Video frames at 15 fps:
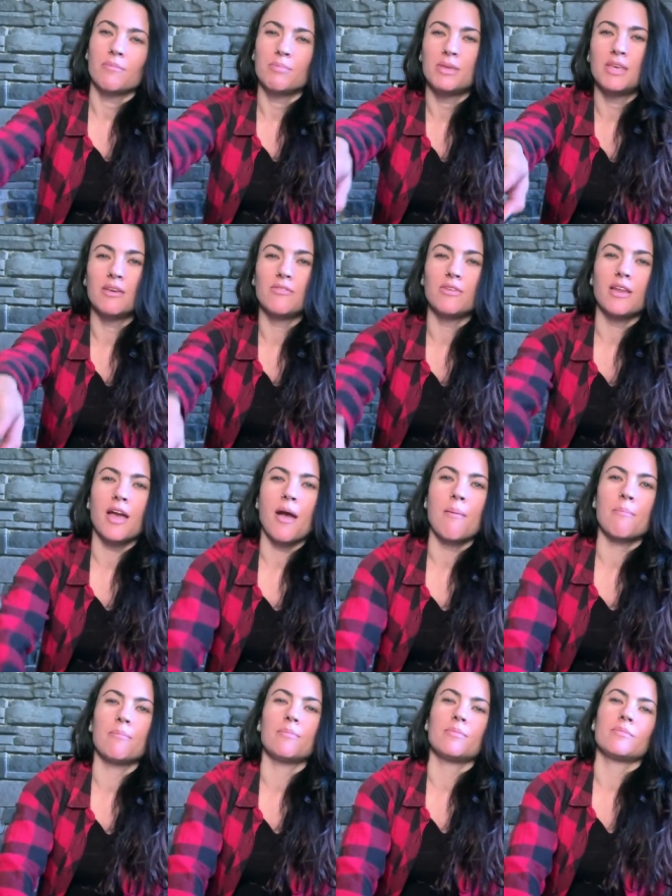giving
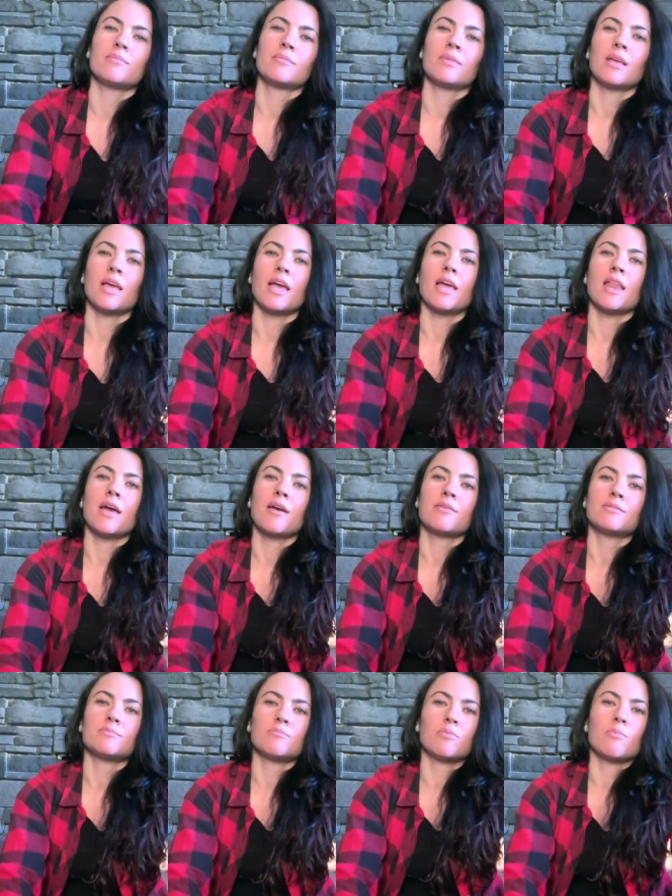up, and
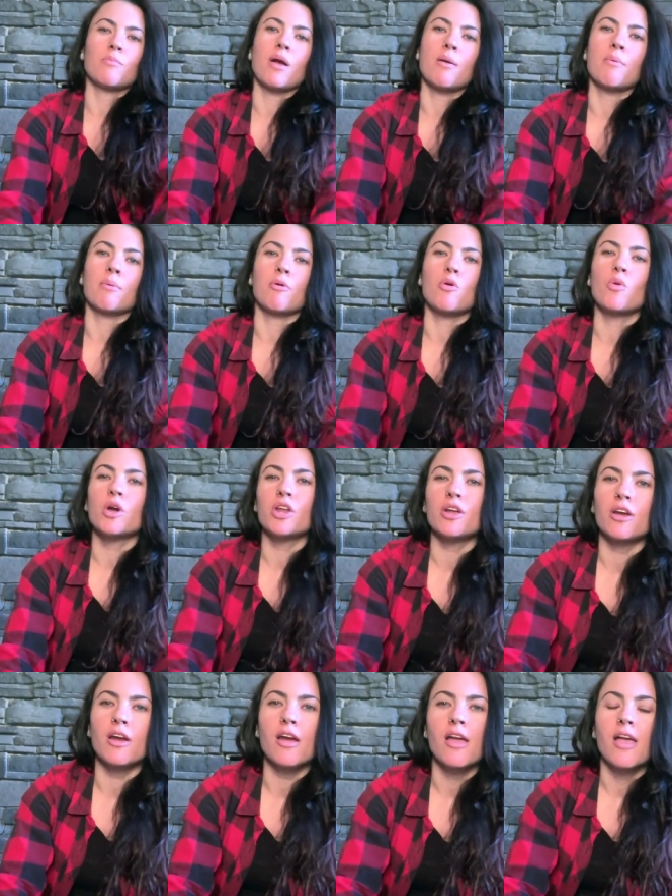I'm a
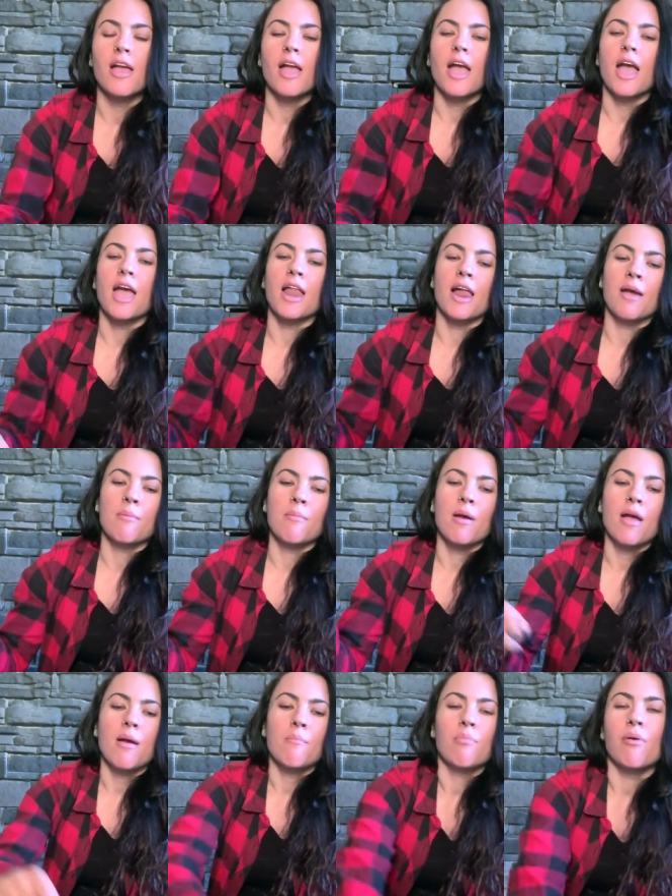quitter, and I'm
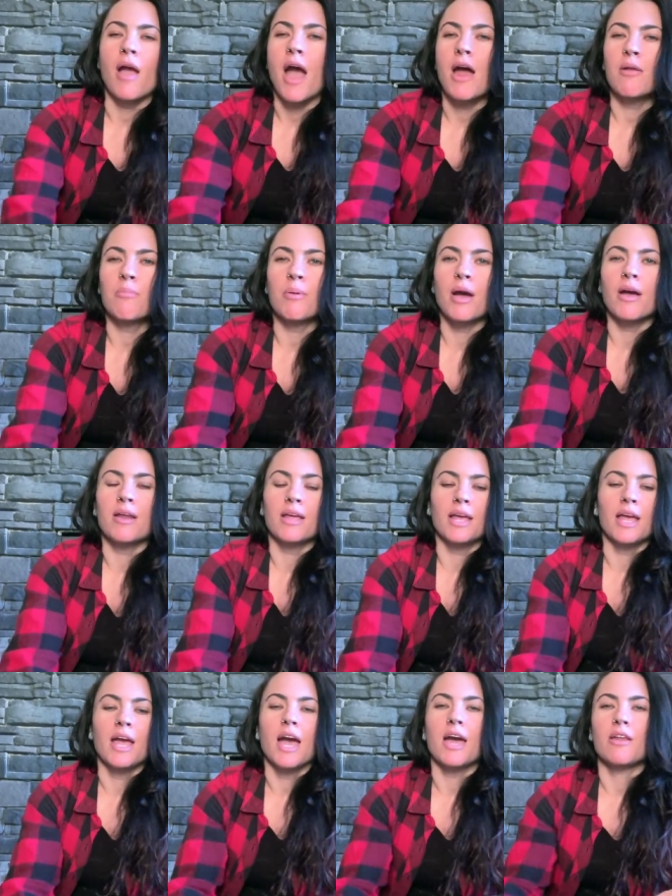proud about
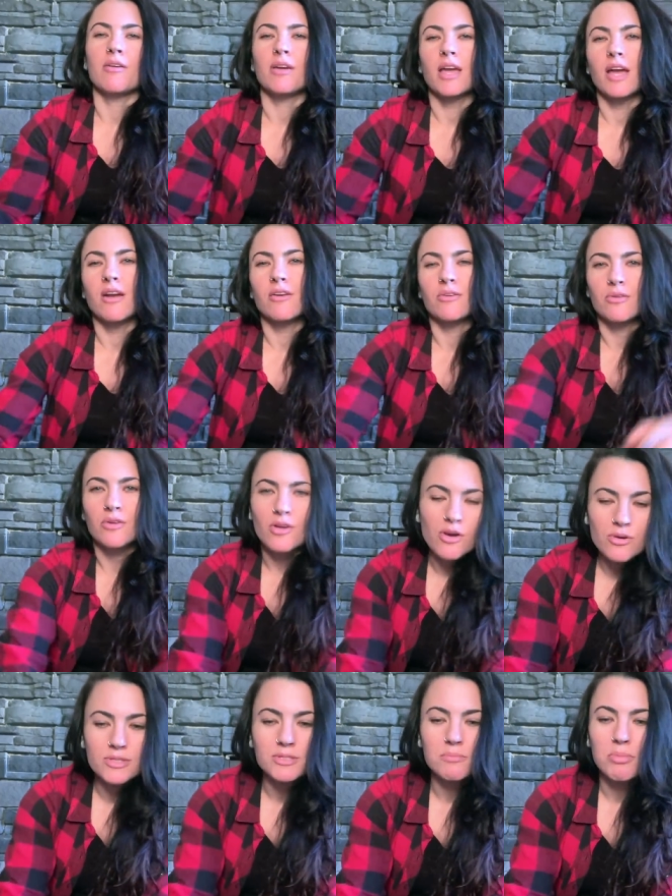it. I don't care who
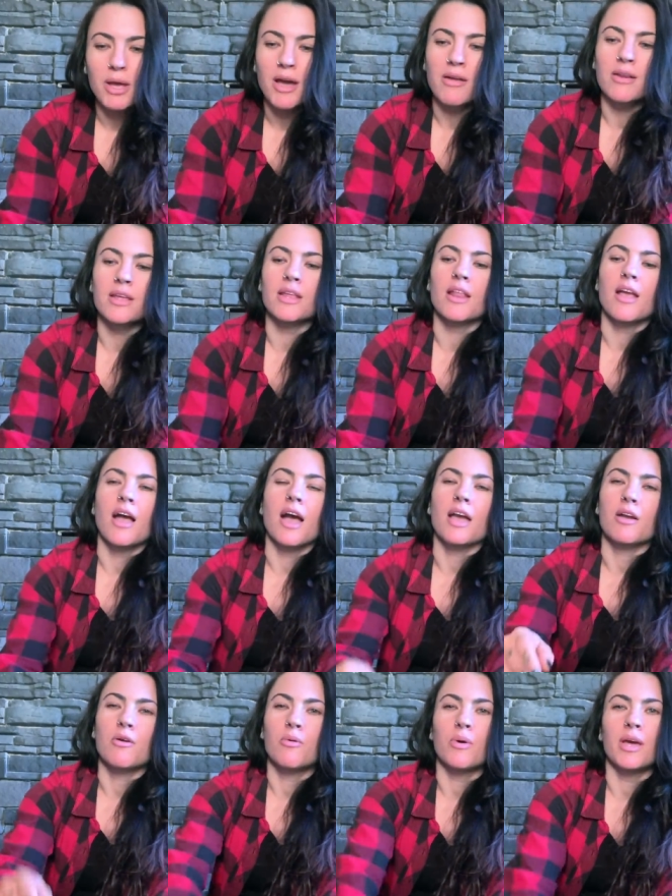knows about it,
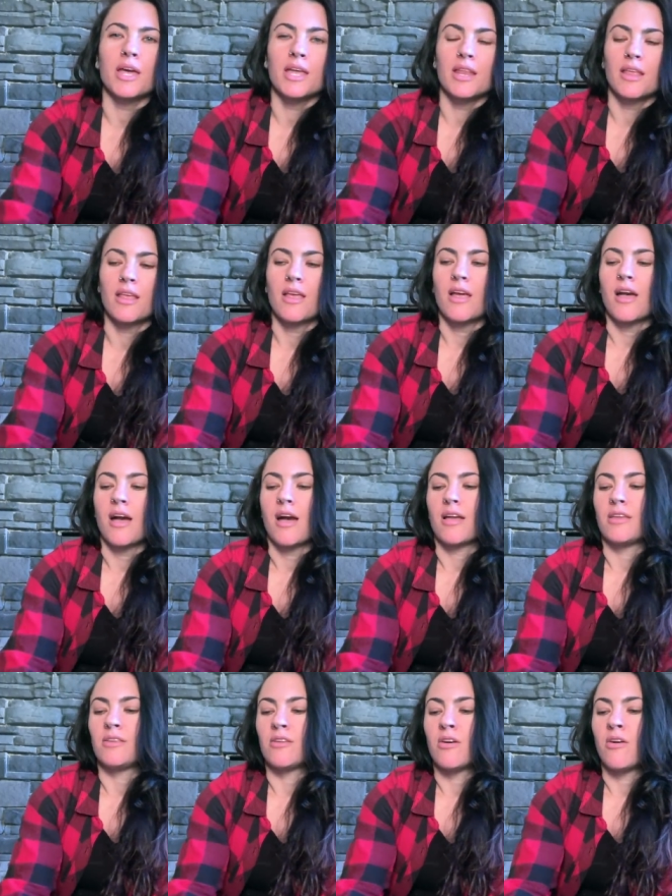I quit.
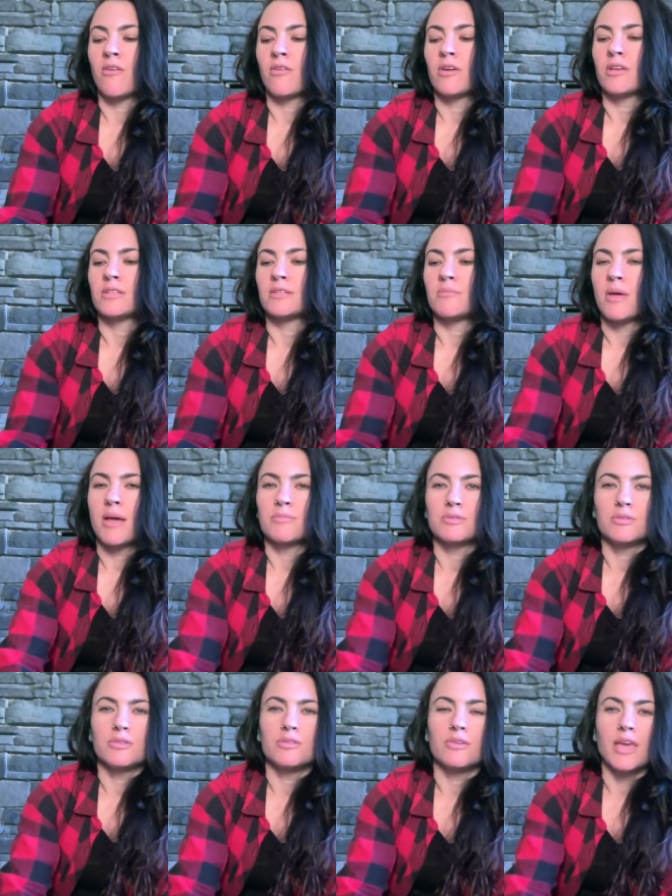You know,
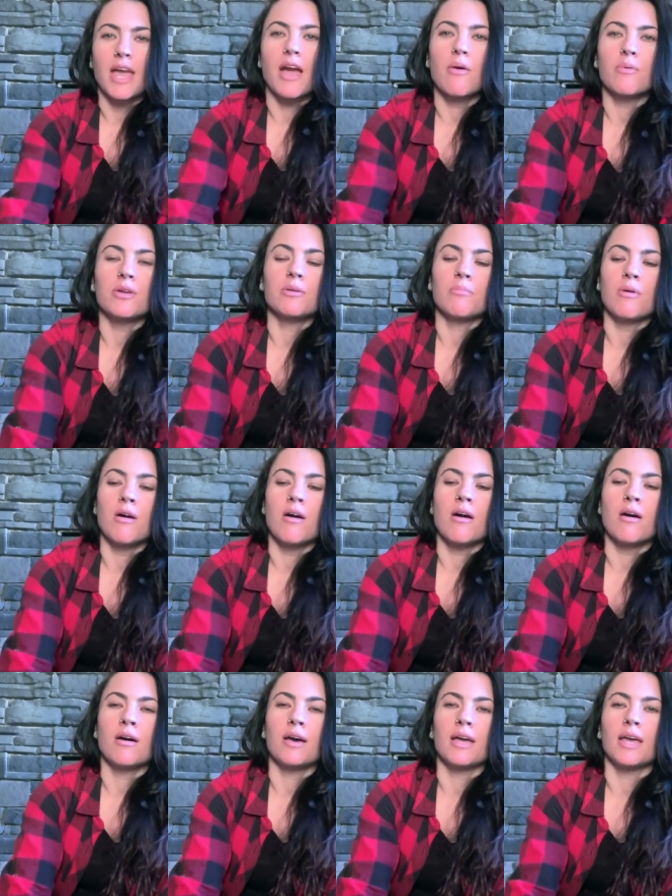sometimes you can't win them
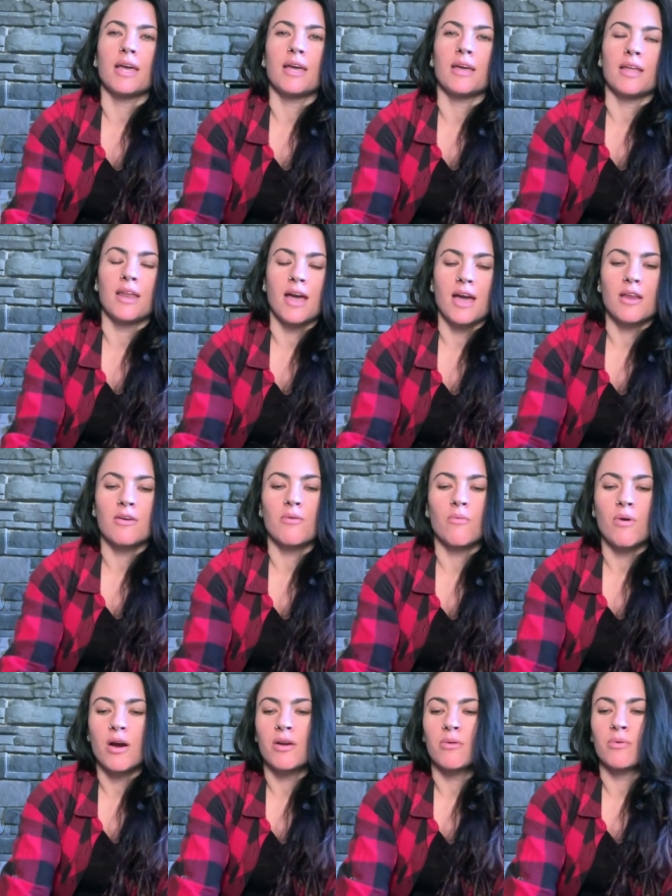all, and I don't
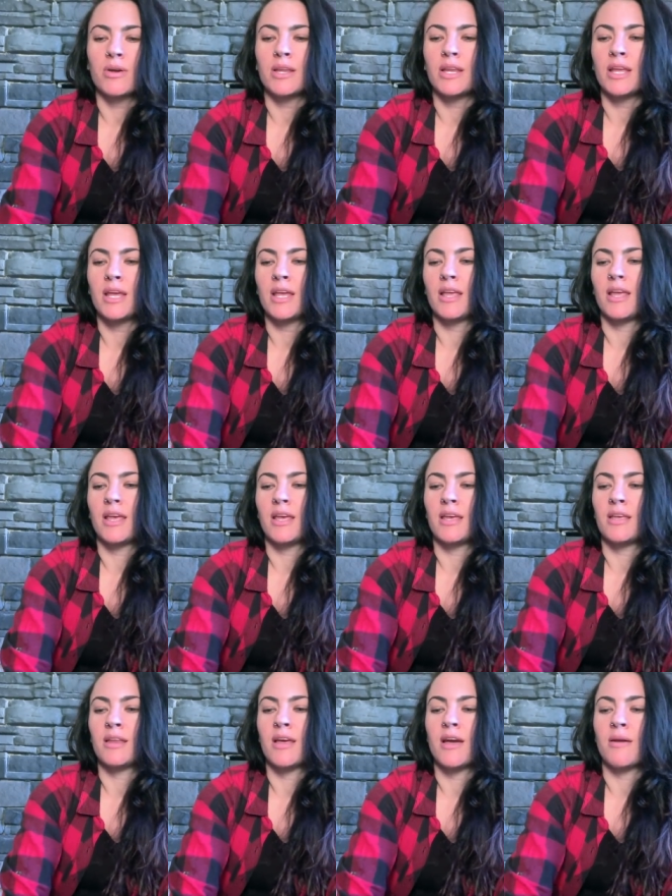wanna win it,
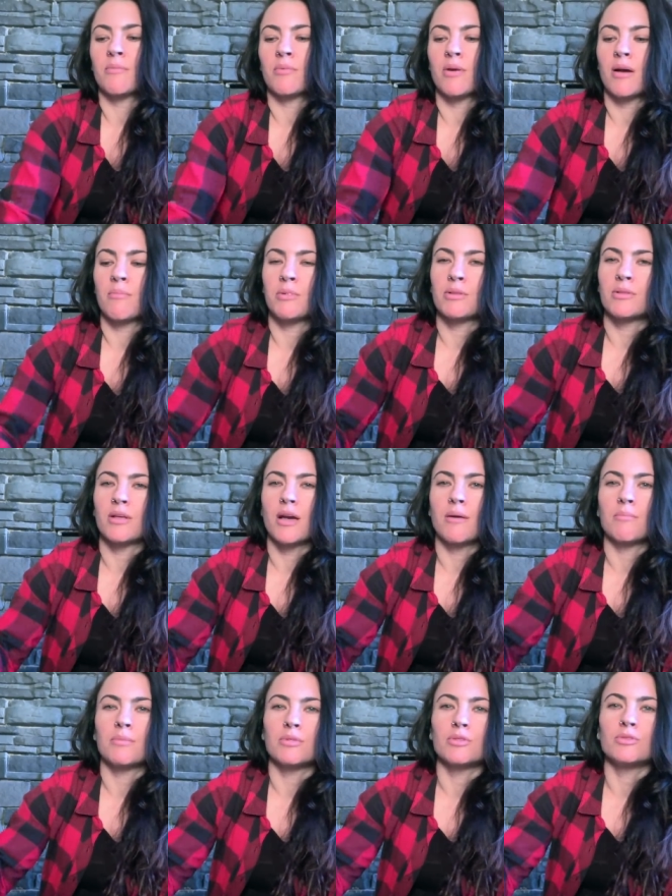and
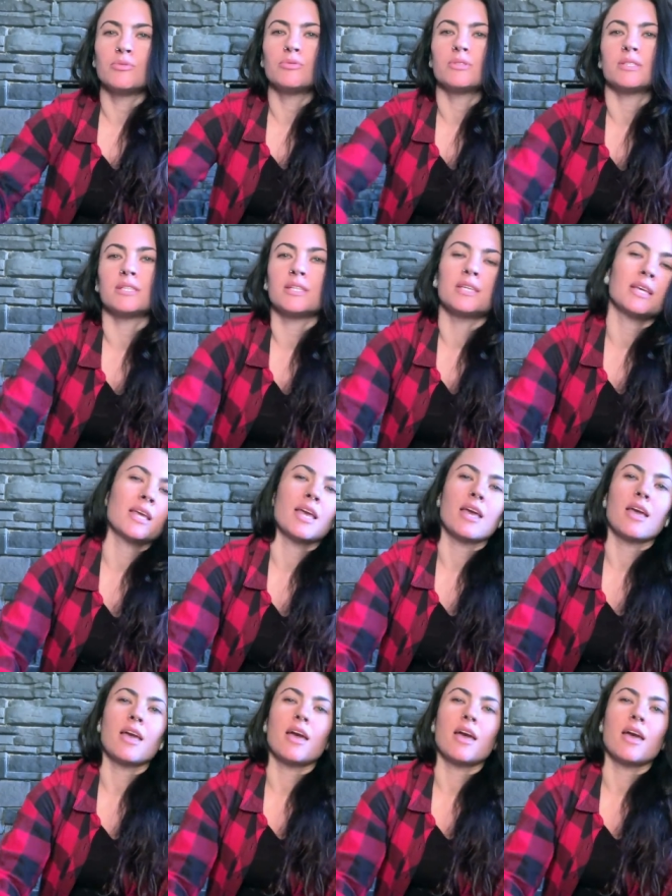I'm losing.